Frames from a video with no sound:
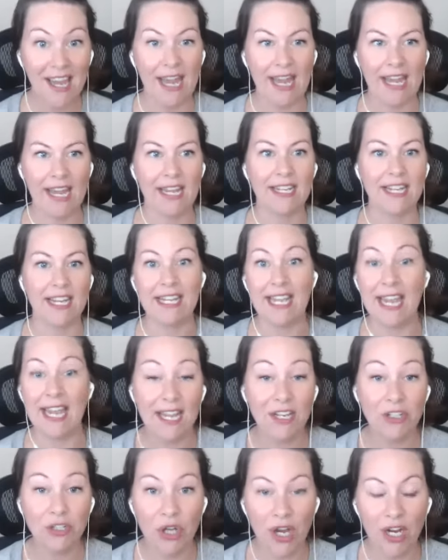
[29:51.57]
And I
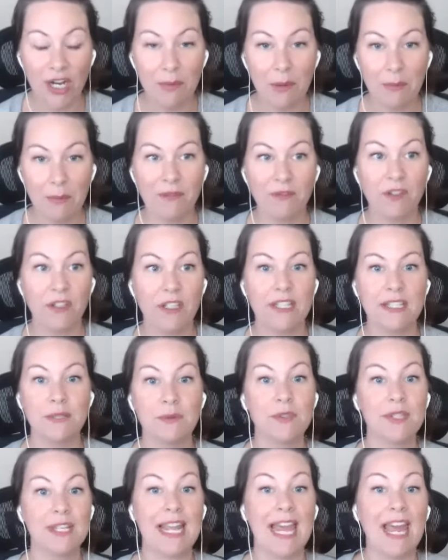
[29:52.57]
can't talk about my feelings. It
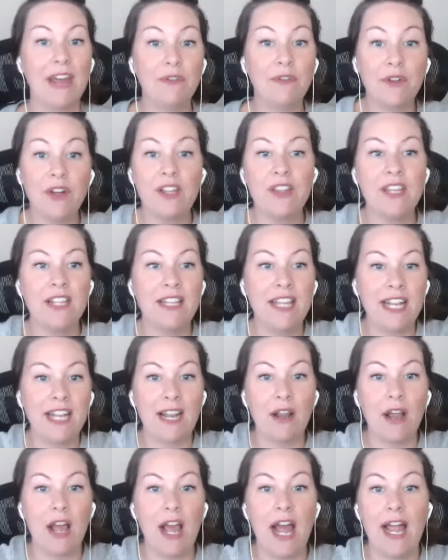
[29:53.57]
was like everything that
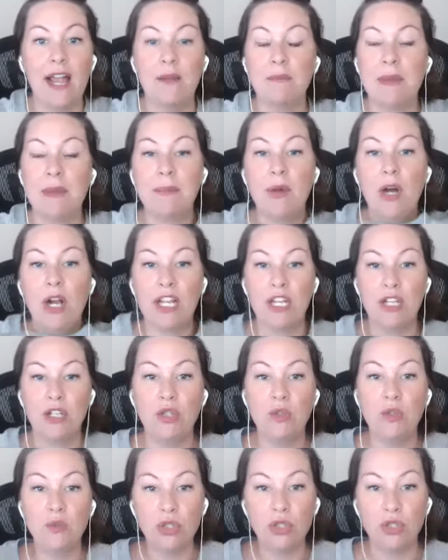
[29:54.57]
my body
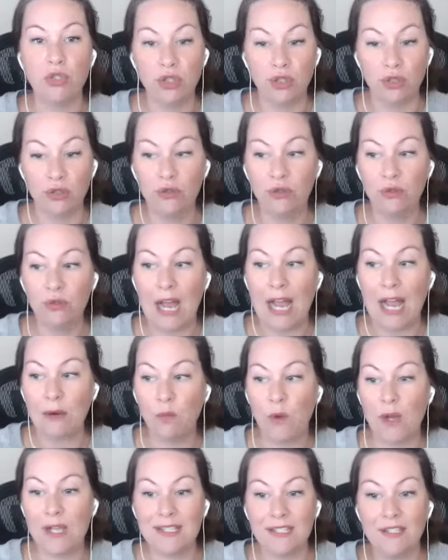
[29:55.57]
knew to do, I
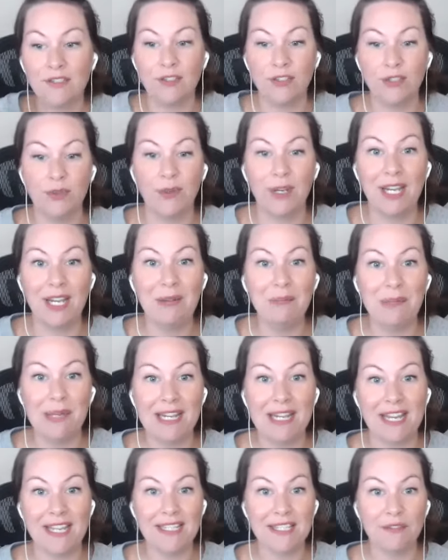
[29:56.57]
wasn't doing
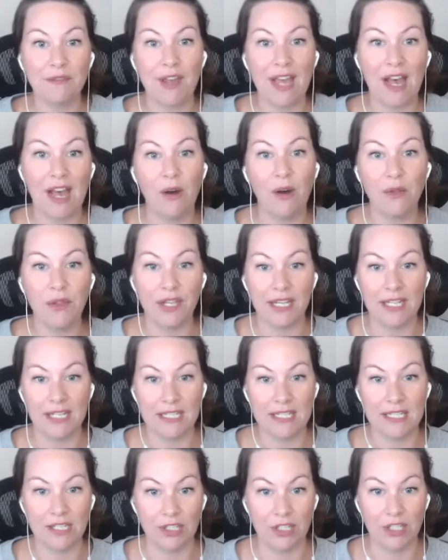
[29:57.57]
because of how the
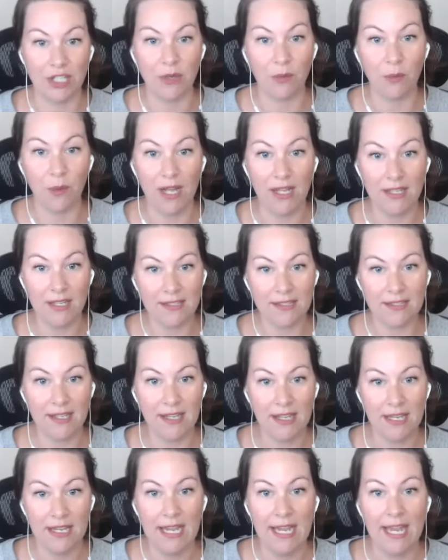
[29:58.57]
conditioning was.
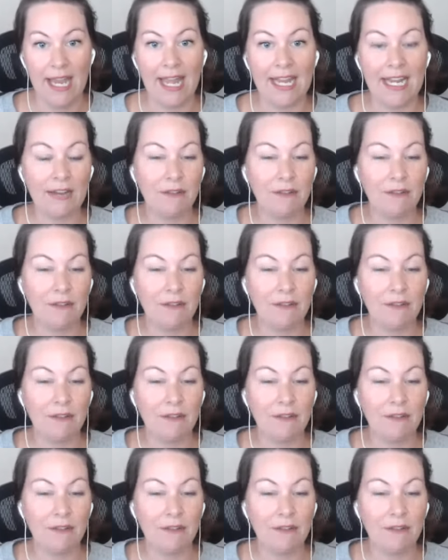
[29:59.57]
And I